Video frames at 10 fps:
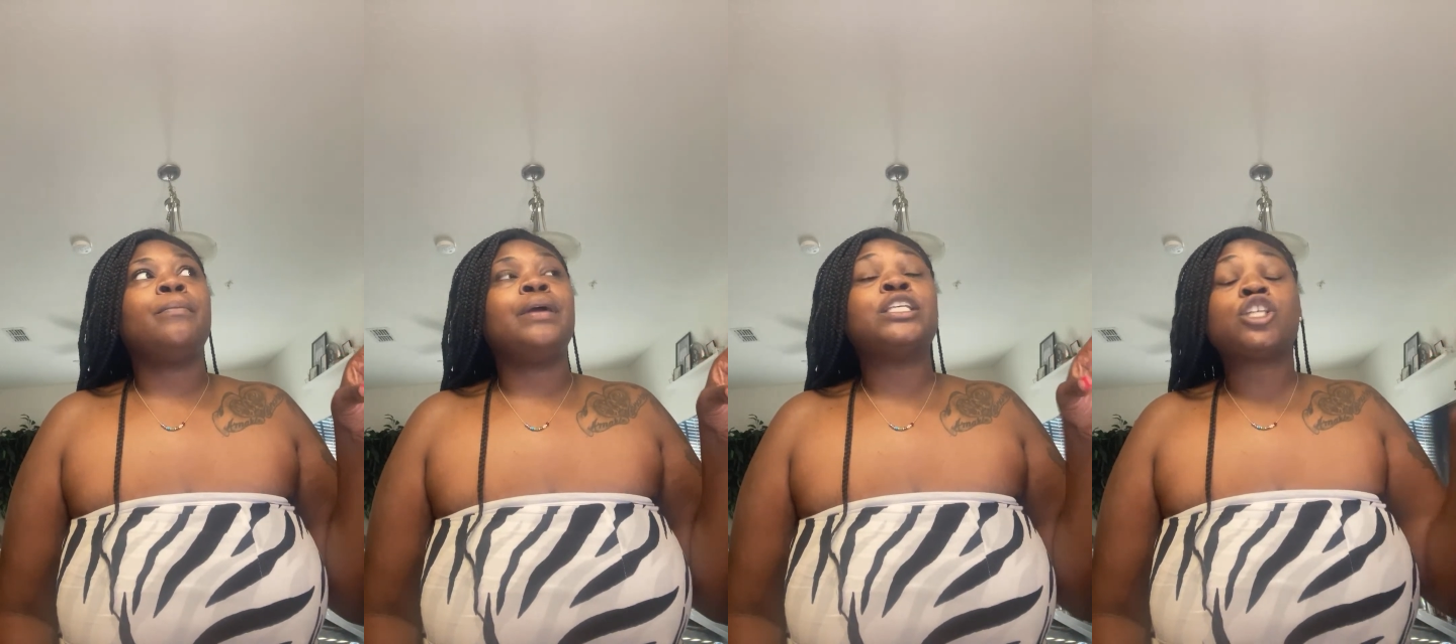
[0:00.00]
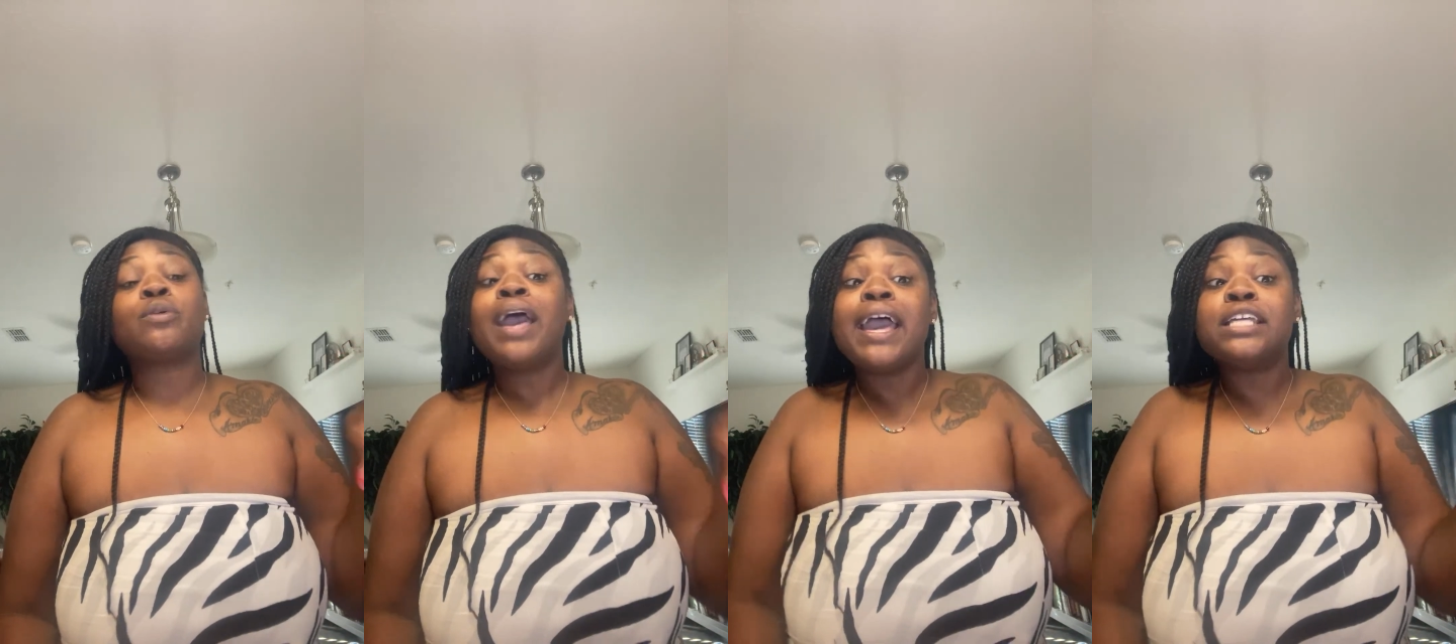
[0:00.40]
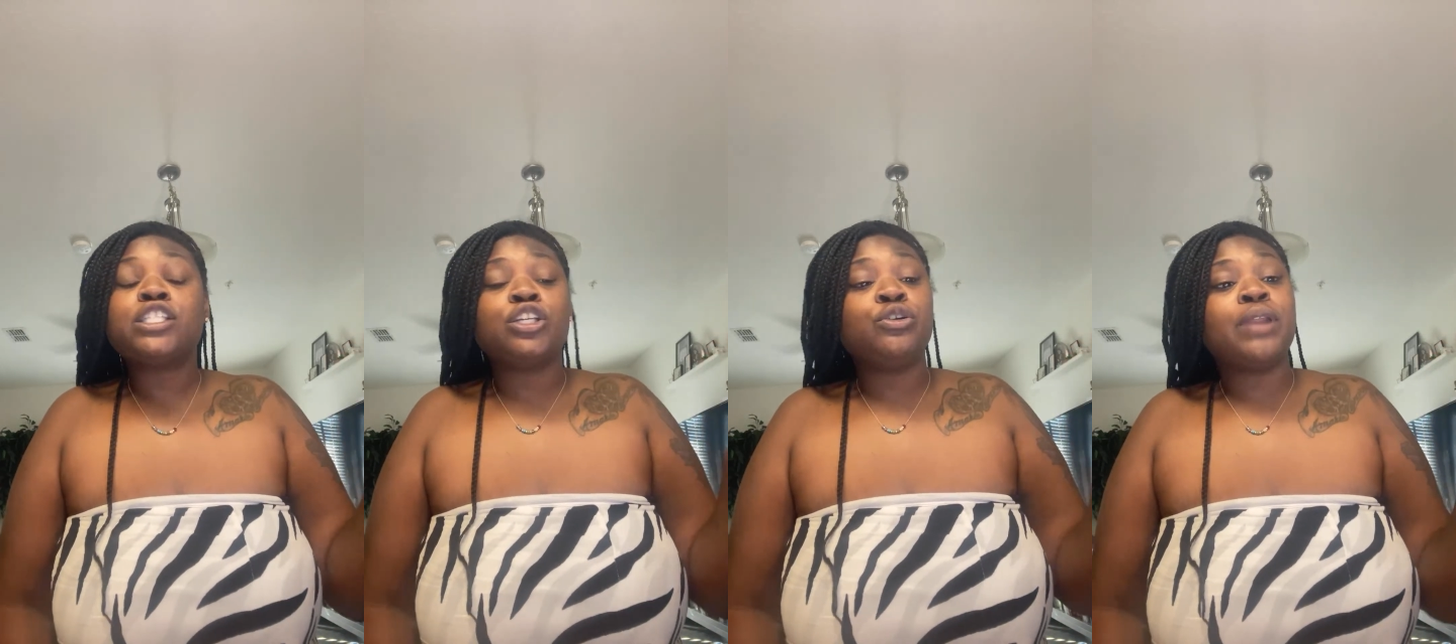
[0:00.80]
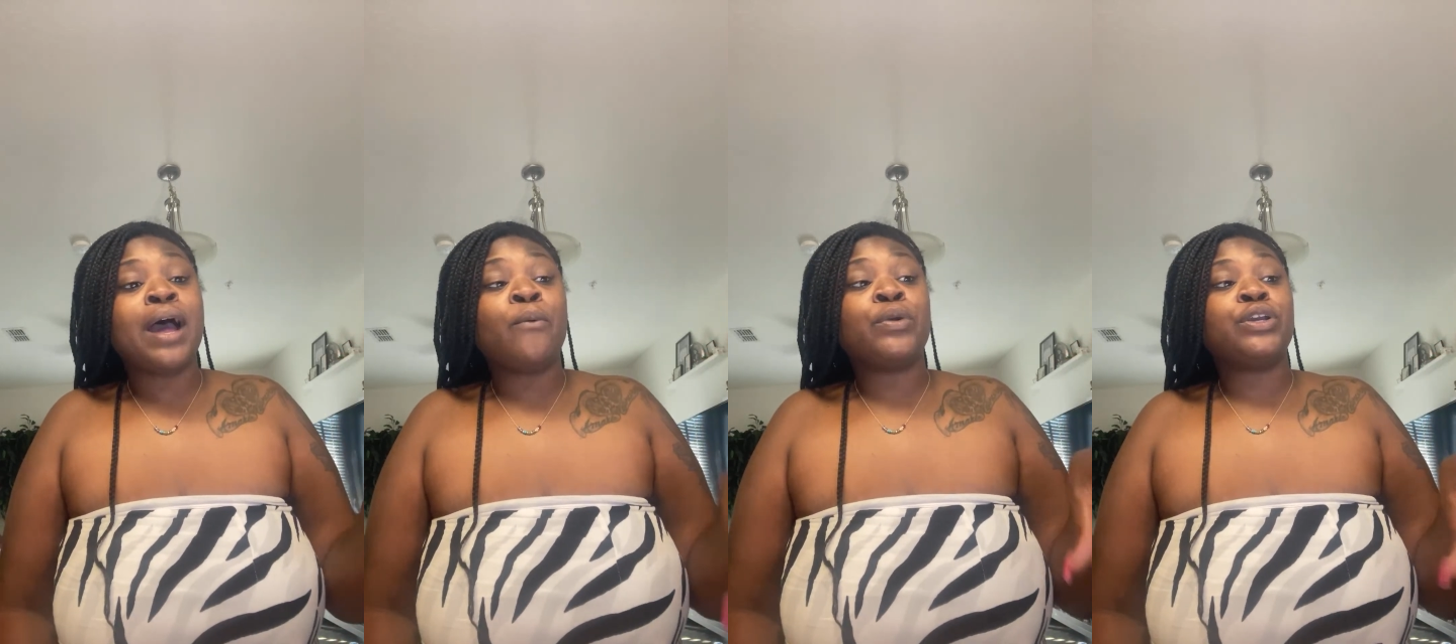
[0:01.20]
it's okay to do
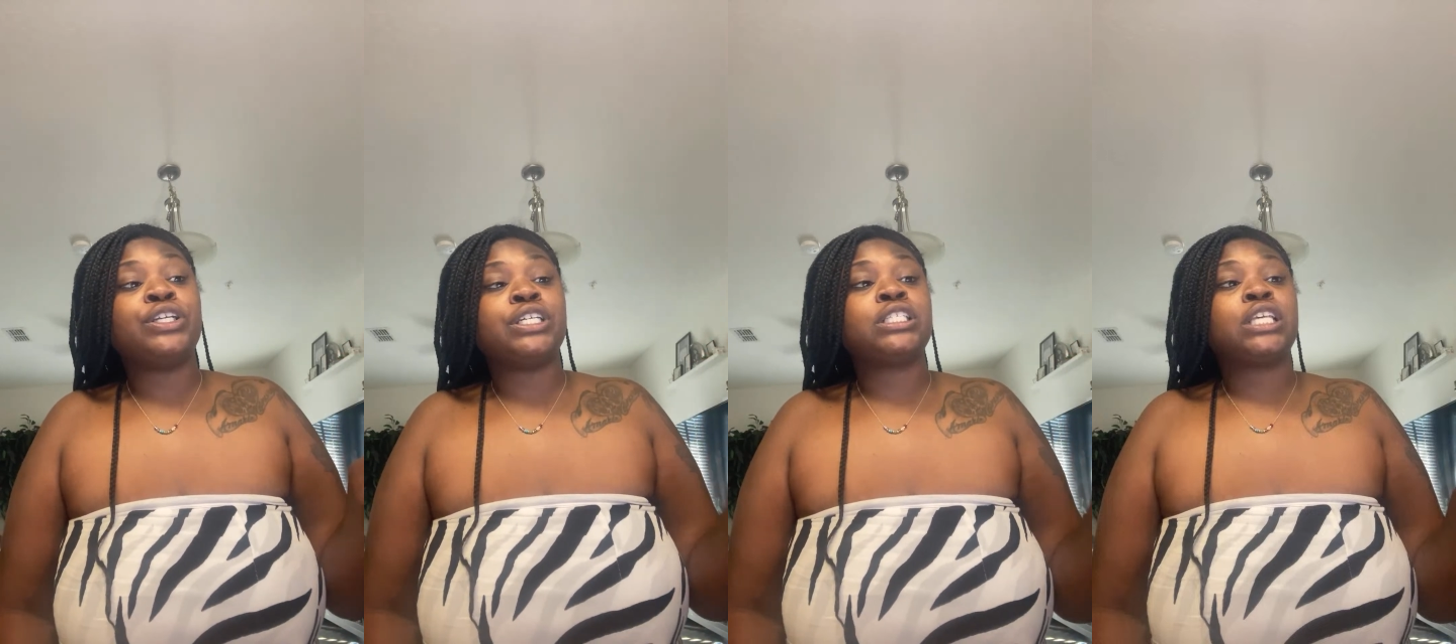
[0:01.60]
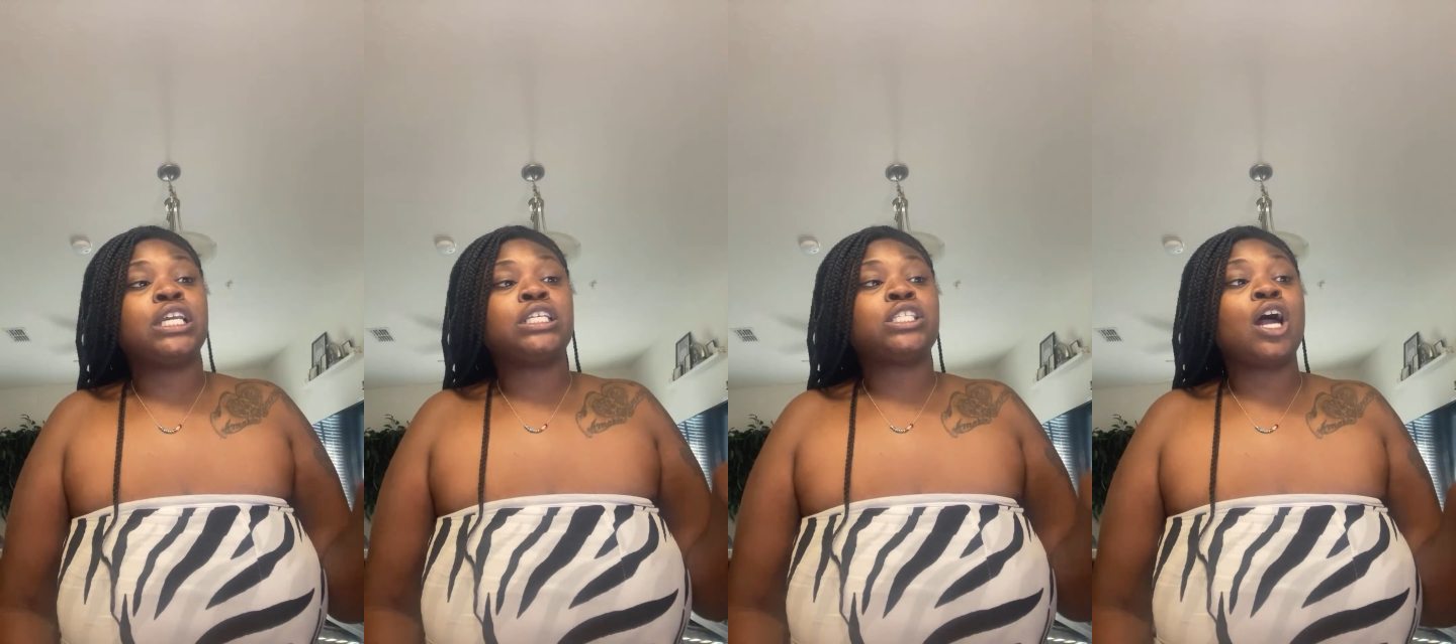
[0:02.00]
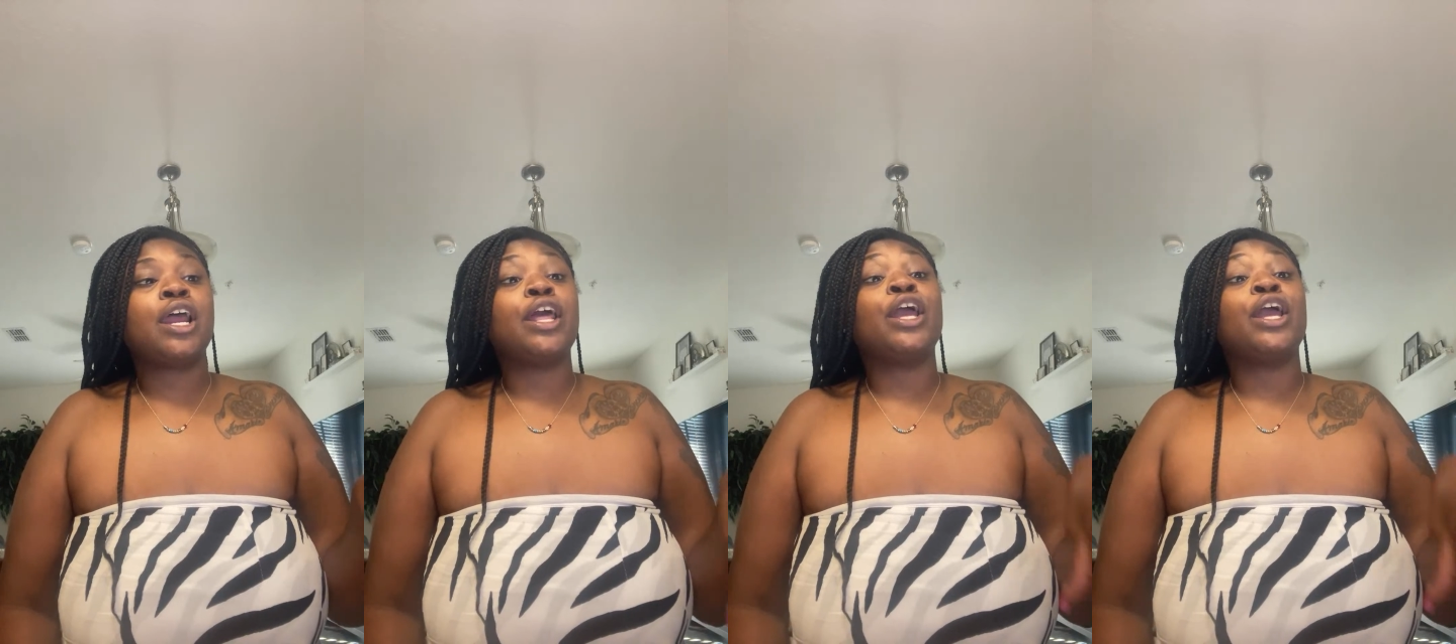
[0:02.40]
that when you're just getting started.